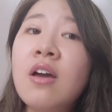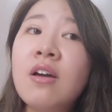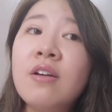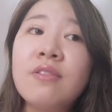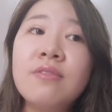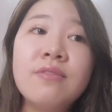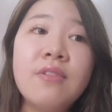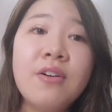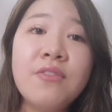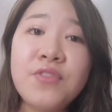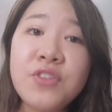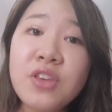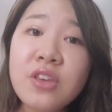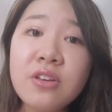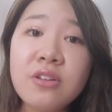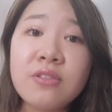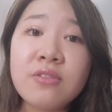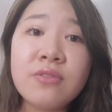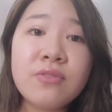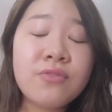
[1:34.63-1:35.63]
of
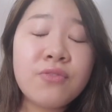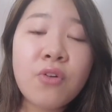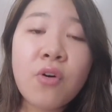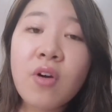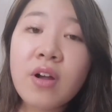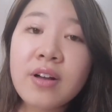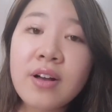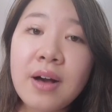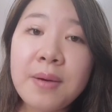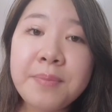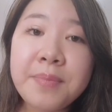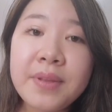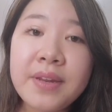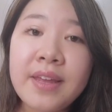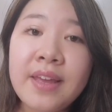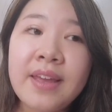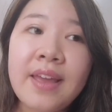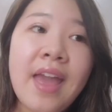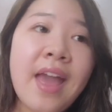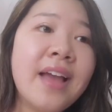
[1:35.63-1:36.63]
you for a
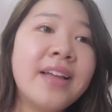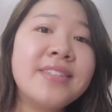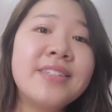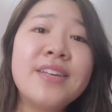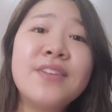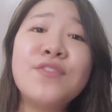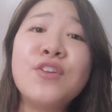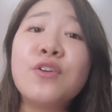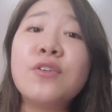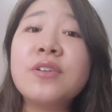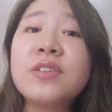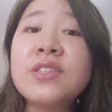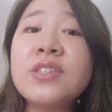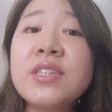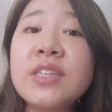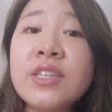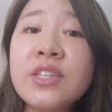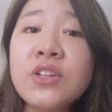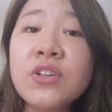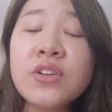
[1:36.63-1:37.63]
company. And if your
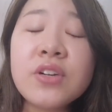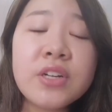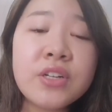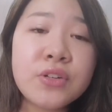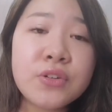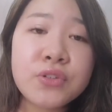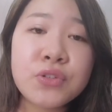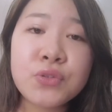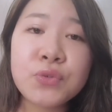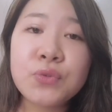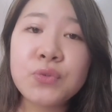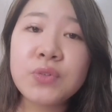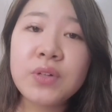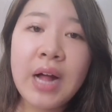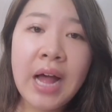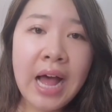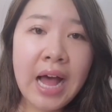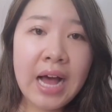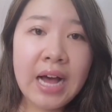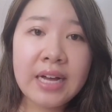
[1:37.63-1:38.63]
senior in your school
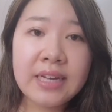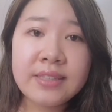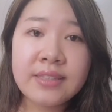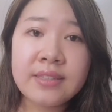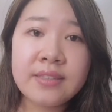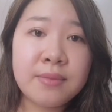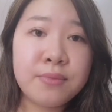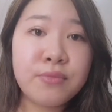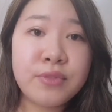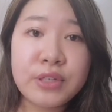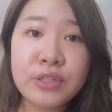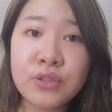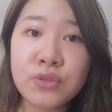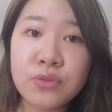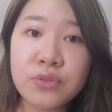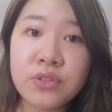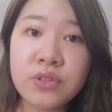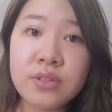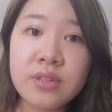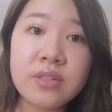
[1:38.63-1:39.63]
has some
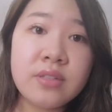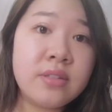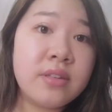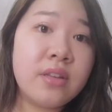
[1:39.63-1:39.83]
resources